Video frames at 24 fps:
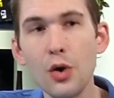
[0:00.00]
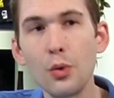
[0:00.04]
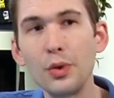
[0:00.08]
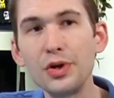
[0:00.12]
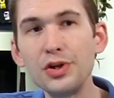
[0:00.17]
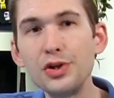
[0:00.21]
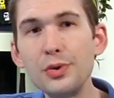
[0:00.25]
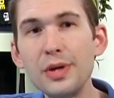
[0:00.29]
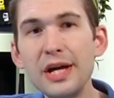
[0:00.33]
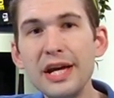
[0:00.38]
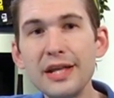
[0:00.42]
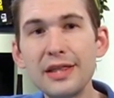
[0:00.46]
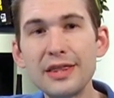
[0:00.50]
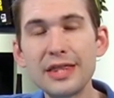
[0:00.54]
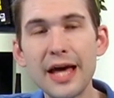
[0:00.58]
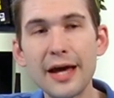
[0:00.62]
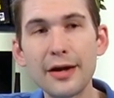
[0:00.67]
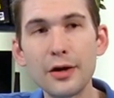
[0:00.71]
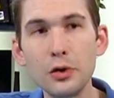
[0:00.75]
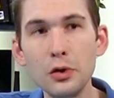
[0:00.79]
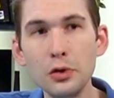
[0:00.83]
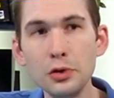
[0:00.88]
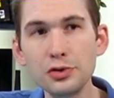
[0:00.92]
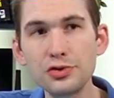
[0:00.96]
When you hit
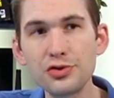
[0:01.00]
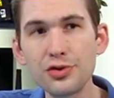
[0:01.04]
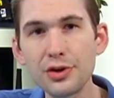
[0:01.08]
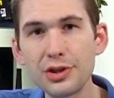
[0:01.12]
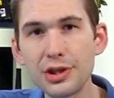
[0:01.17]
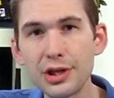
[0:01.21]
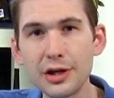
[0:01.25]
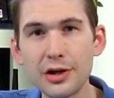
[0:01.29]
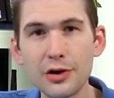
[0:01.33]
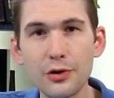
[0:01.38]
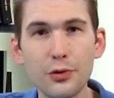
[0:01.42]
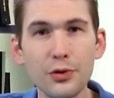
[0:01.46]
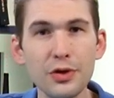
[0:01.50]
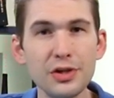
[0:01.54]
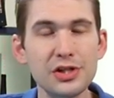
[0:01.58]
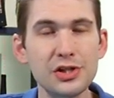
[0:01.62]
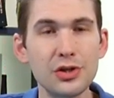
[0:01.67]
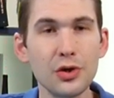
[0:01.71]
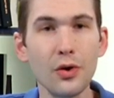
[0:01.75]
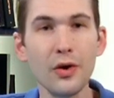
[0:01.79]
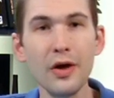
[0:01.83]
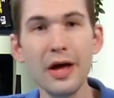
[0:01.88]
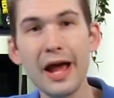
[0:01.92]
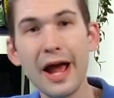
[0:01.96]
that ultra-thick
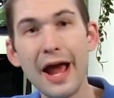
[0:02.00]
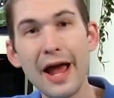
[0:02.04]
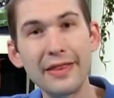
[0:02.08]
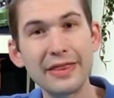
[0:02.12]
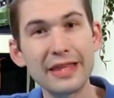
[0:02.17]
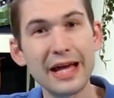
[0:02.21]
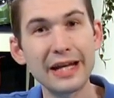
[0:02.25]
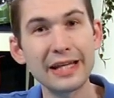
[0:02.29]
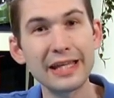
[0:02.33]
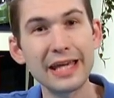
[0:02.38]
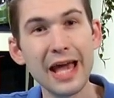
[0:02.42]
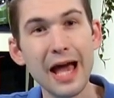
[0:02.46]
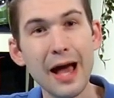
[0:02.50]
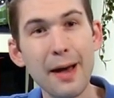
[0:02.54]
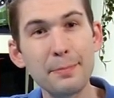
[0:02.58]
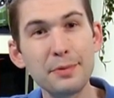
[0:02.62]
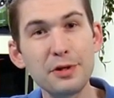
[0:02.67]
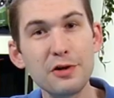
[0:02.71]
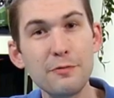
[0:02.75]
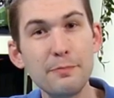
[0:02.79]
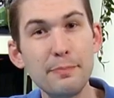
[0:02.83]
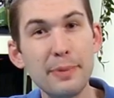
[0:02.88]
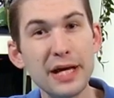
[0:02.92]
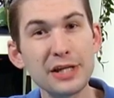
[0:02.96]
crystal and that
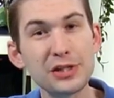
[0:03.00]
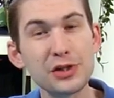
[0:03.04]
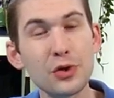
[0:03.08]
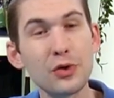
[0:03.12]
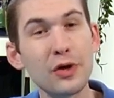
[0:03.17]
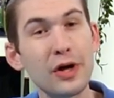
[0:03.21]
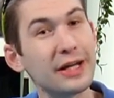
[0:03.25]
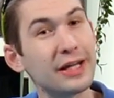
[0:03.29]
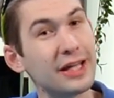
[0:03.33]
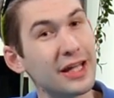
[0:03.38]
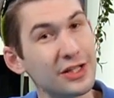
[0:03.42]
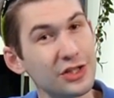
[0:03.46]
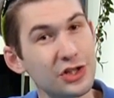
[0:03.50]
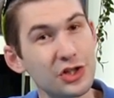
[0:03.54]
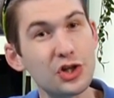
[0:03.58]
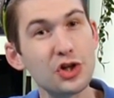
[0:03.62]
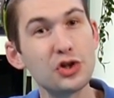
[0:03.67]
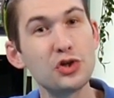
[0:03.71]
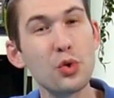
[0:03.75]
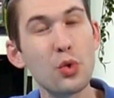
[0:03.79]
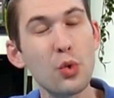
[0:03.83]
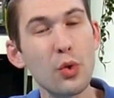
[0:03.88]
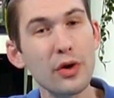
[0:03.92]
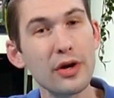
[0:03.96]
captive bezel against
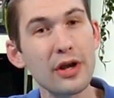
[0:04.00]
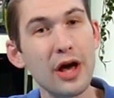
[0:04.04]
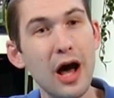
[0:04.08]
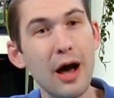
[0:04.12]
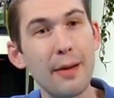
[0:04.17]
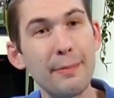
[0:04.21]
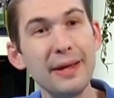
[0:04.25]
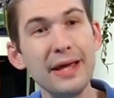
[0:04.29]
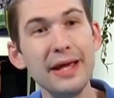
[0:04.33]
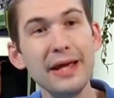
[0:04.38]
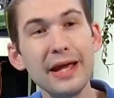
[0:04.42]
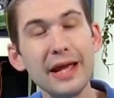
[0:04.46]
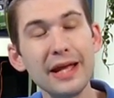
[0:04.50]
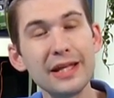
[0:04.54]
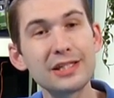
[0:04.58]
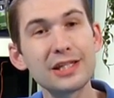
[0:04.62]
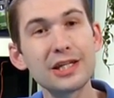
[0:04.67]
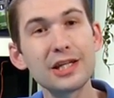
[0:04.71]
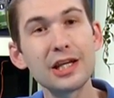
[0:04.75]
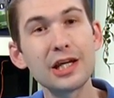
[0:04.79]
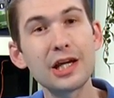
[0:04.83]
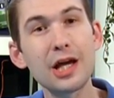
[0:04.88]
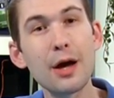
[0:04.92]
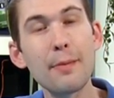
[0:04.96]
a doorknob, it's
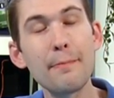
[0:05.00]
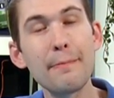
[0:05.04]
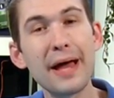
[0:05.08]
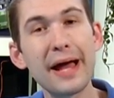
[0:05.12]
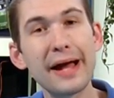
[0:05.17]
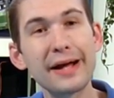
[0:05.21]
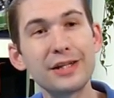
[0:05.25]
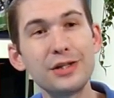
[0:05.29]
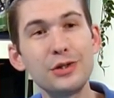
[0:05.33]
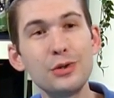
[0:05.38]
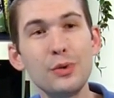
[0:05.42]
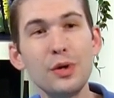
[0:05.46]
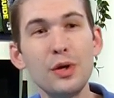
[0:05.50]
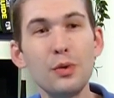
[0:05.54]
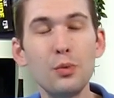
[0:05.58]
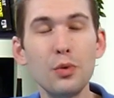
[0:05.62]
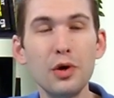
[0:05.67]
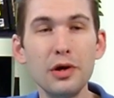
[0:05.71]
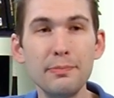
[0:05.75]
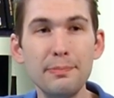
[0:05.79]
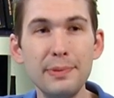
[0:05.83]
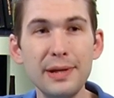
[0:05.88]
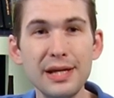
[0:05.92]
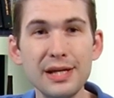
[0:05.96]
going to come back to you in
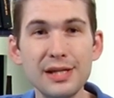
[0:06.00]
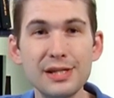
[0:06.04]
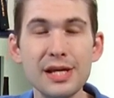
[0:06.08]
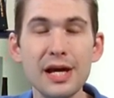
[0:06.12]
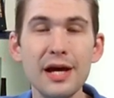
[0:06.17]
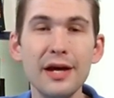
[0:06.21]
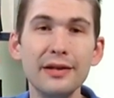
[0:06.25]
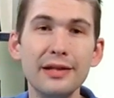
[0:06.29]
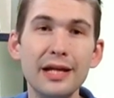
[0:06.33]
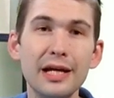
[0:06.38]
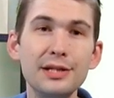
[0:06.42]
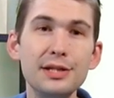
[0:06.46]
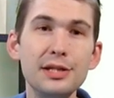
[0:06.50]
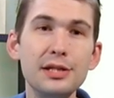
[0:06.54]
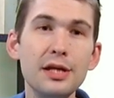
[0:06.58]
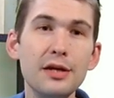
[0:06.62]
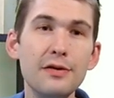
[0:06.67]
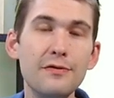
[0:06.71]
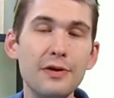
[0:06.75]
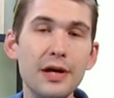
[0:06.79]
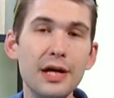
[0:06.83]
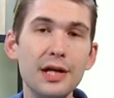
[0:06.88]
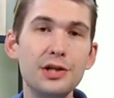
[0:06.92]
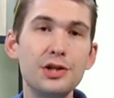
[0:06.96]
one piece. That's the
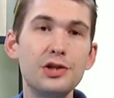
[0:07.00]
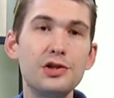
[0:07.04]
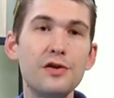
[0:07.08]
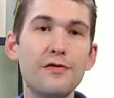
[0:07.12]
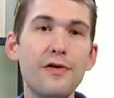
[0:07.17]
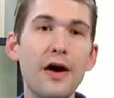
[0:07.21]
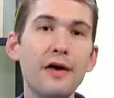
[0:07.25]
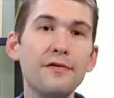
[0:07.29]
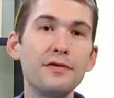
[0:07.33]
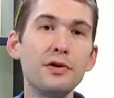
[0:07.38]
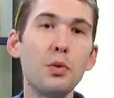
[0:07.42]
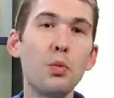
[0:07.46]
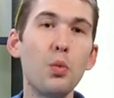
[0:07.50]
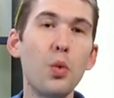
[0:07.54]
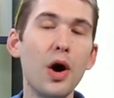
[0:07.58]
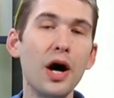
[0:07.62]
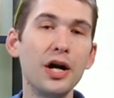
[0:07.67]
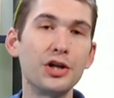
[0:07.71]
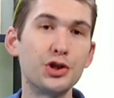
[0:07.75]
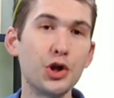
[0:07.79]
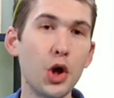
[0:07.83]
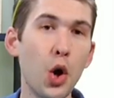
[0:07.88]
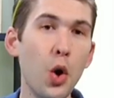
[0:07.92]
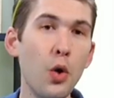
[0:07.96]
advantage of having a
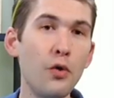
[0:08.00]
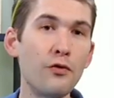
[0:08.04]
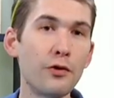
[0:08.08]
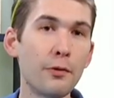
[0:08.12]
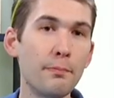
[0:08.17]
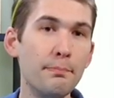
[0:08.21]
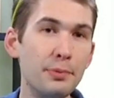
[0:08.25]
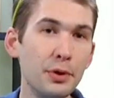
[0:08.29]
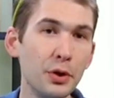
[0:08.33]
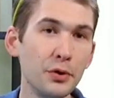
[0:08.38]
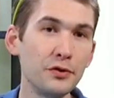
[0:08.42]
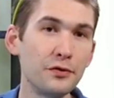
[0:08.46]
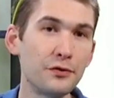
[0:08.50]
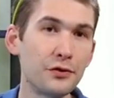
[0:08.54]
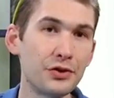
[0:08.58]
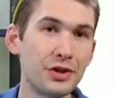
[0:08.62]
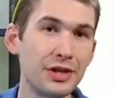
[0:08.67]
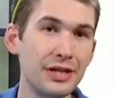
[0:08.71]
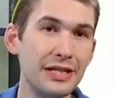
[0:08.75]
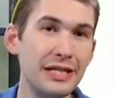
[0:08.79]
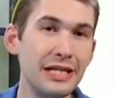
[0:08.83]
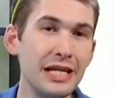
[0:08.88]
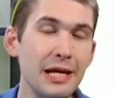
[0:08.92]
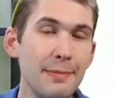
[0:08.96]
watch overbuilt for
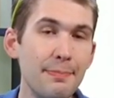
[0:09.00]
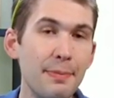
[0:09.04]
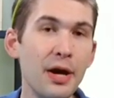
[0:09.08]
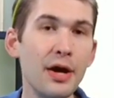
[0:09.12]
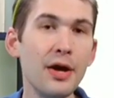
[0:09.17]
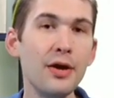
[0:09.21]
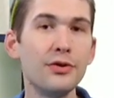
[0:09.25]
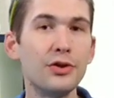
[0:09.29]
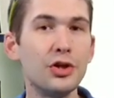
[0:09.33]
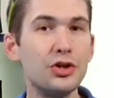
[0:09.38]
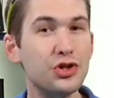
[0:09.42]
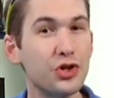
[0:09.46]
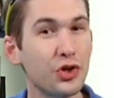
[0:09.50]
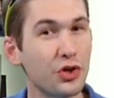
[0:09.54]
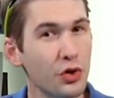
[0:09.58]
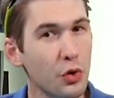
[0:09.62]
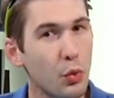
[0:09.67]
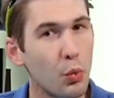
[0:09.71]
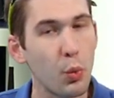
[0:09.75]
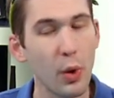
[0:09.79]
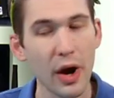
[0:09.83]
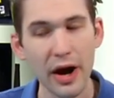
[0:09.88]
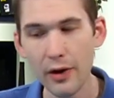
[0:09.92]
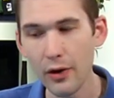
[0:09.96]
the deep that you're
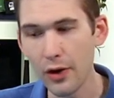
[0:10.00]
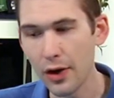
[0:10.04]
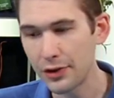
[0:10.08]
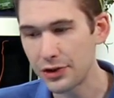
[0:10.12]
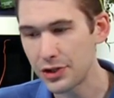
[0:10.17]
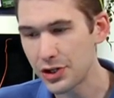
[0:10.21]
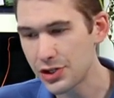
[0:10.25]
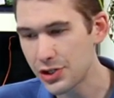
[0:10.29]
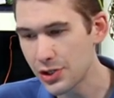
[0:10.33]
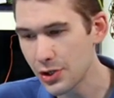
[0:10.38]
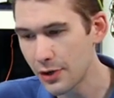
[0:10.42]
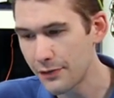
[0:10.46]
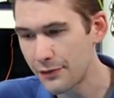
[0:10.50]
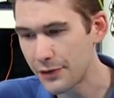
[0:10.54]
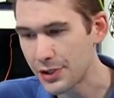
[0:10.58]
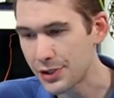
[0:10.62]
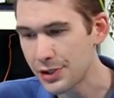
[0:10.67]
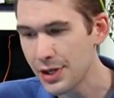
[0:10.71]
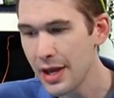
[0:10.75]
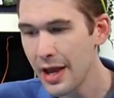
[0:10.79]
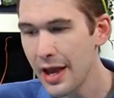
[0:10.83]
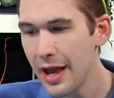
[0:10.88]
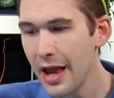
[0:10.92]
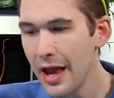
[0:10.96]
going to wear on the
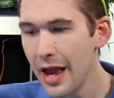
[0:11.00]
surface.